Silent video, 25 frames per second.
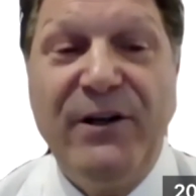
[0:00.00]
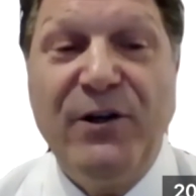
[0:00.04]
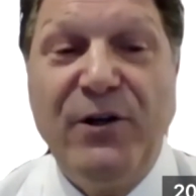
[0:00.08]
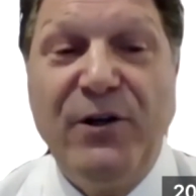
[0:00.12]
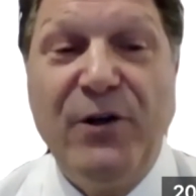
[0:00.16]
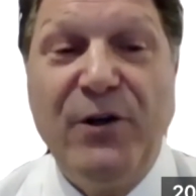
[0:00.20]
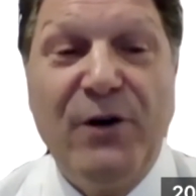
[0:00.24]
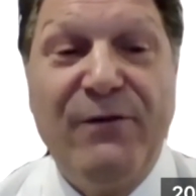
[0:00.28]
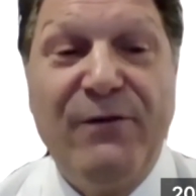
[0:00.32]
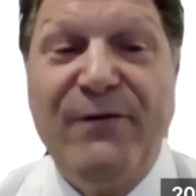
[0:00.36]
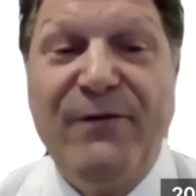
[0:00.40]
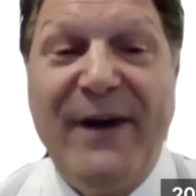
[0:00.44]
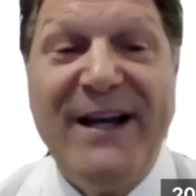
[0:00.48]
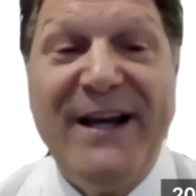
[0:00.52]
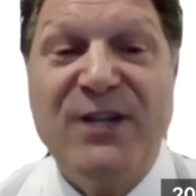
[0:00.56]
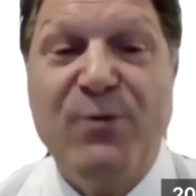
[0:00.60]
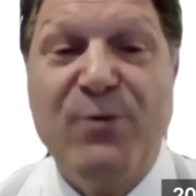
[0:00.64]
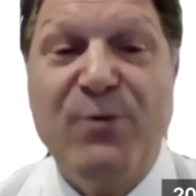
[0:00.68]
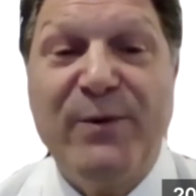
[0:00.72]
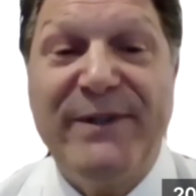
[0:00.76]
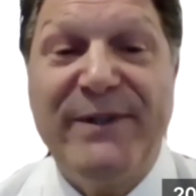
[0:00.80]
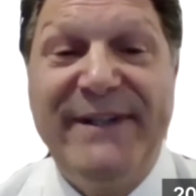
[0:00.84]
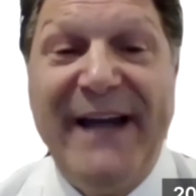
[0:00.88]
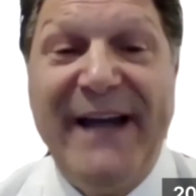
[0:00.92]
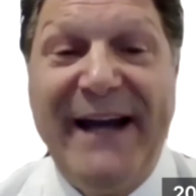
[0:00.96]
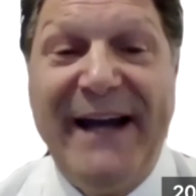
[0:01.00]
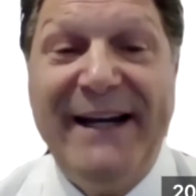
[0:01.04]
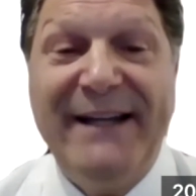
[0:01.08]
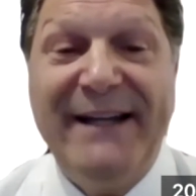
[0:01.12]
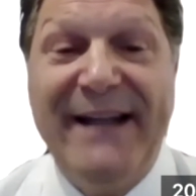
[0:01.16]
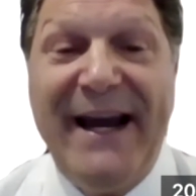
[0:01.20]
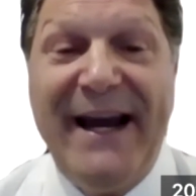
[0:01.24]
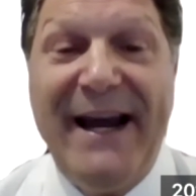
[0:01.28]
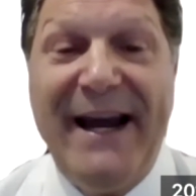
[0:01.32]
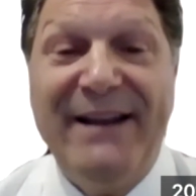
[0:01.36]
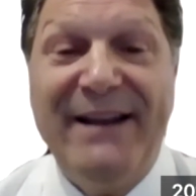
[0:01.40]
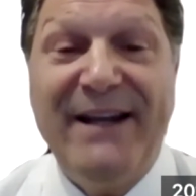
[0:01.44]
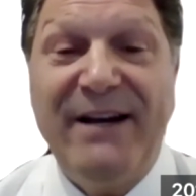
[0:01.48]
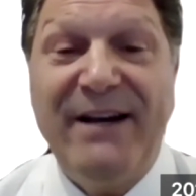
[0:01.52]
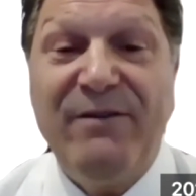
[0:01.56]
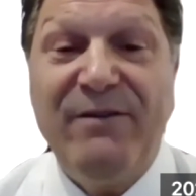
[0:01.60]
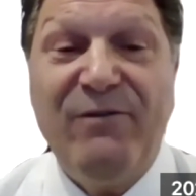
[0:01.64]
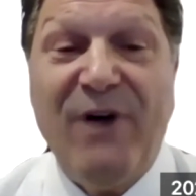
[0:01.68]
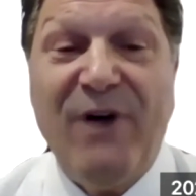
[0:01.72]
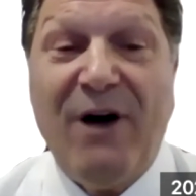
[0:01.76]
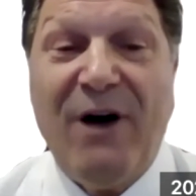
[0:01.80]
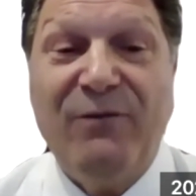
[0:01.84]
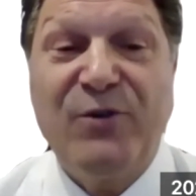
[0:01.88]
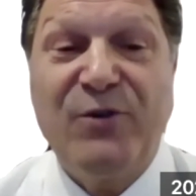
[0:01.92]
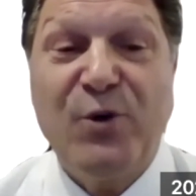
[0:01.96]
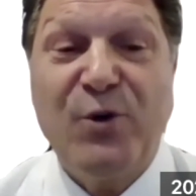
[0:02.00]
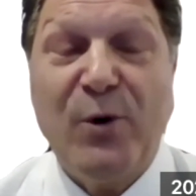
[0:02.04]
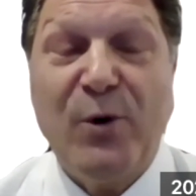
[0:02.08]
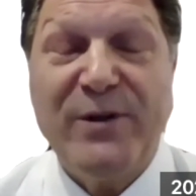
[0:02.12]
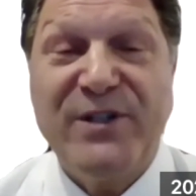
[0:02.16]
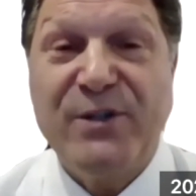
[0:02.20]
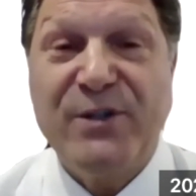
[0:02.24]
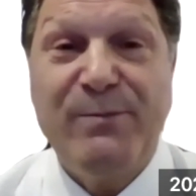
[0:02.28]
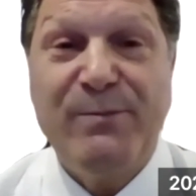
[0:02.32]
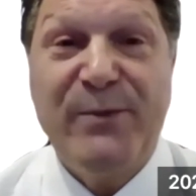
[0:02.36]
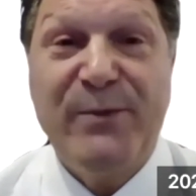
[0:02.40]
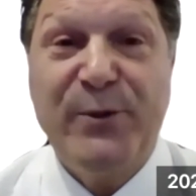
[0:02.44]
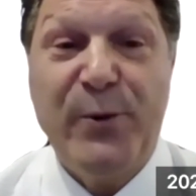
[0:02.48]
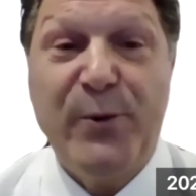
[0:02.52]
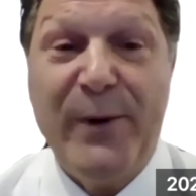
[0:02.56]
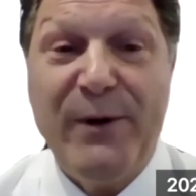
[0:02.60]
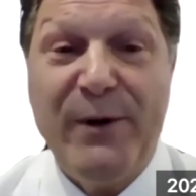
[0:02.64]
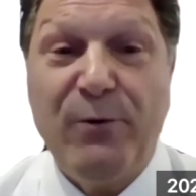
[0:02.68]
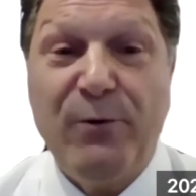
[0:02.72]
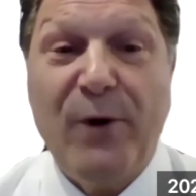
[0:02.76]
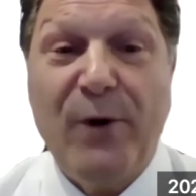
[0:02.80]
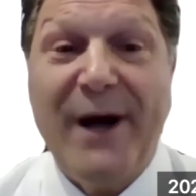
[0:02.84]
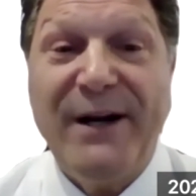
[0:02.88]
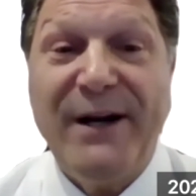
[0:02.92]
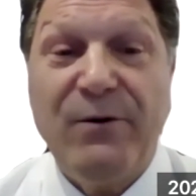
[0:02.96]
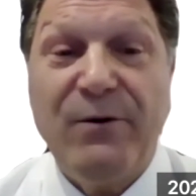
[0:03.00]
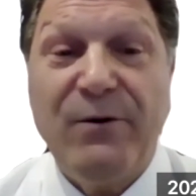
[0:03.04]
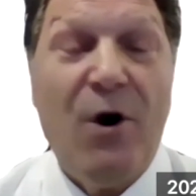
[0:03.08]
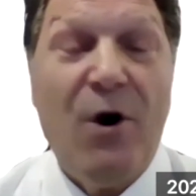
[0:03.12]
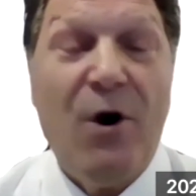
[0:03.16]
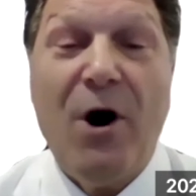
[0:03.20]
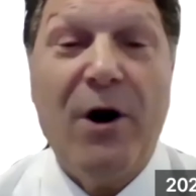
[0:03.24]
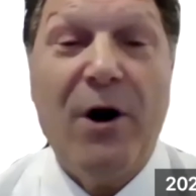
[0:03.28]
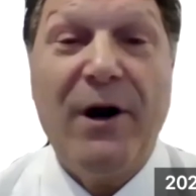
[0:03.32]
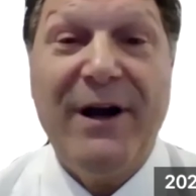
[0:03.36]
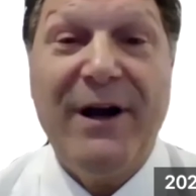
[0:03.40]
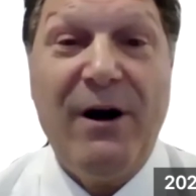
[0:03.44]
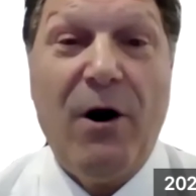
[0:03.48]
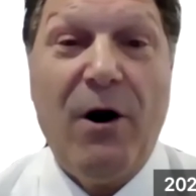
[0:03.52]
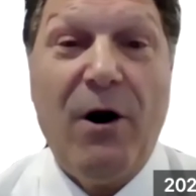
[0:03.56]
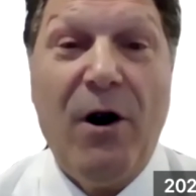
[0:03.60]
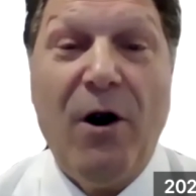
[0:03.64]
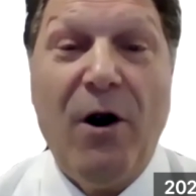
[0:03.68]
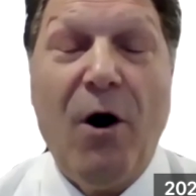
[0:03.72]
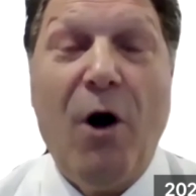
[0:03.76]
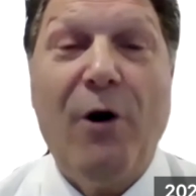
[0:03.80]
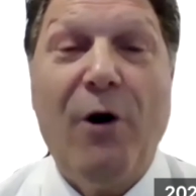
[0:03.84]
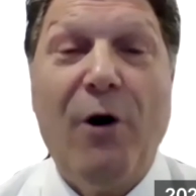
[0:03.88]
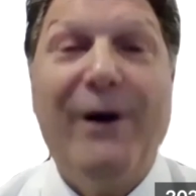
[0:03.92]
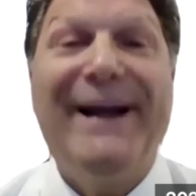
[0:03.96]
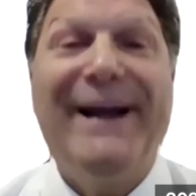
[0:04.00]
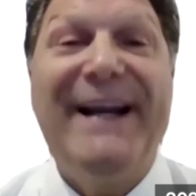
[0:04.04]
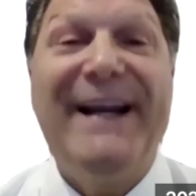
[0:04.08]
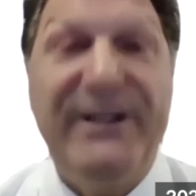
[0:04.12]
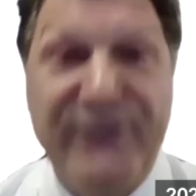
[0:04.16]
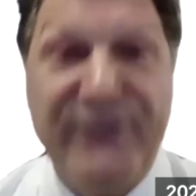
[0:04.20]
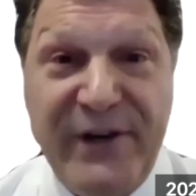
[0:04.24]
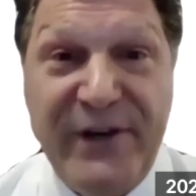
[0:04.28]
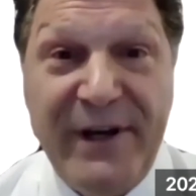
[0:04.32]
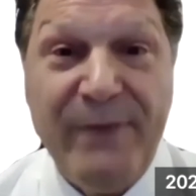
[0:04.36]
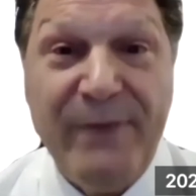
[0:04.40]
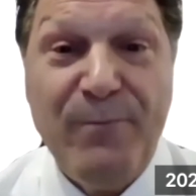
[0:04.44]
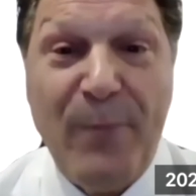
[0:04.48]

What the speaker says: you're faced with day to day that involve choices between right and wrong are easy.